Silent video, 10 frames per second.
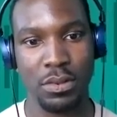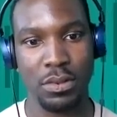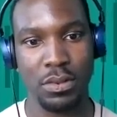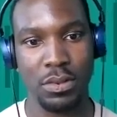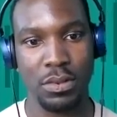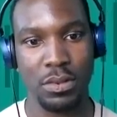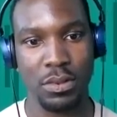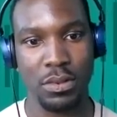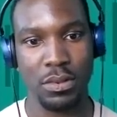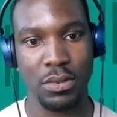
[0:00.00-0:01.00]

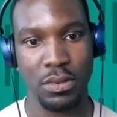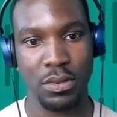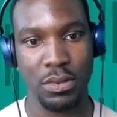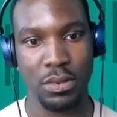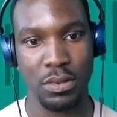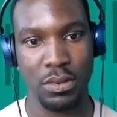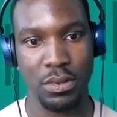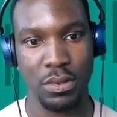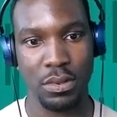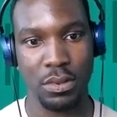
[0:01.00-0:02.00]

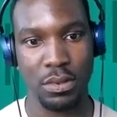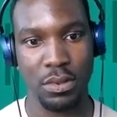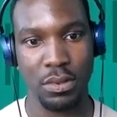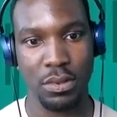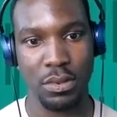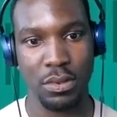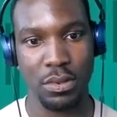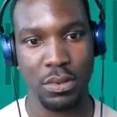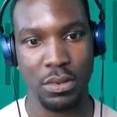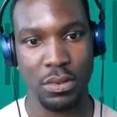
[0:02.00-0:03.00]

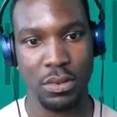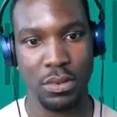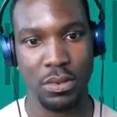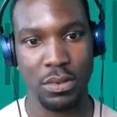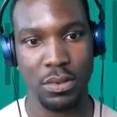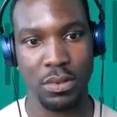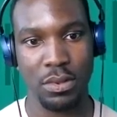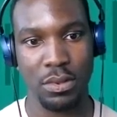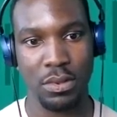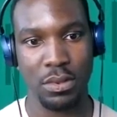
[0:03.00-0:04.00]

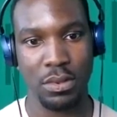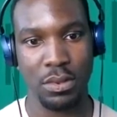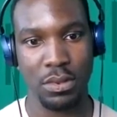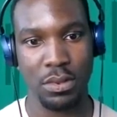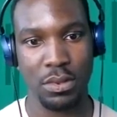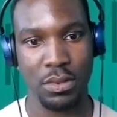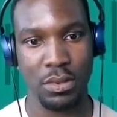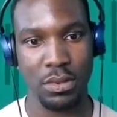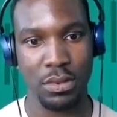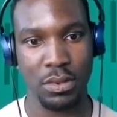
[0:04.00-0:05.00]

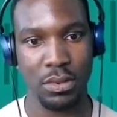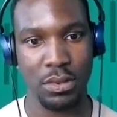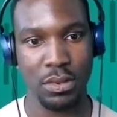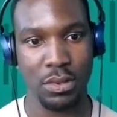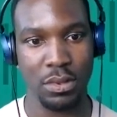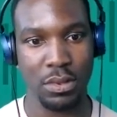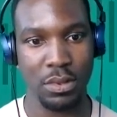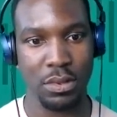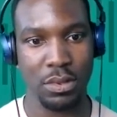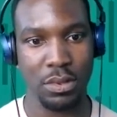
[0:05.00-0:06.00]
(not speaking)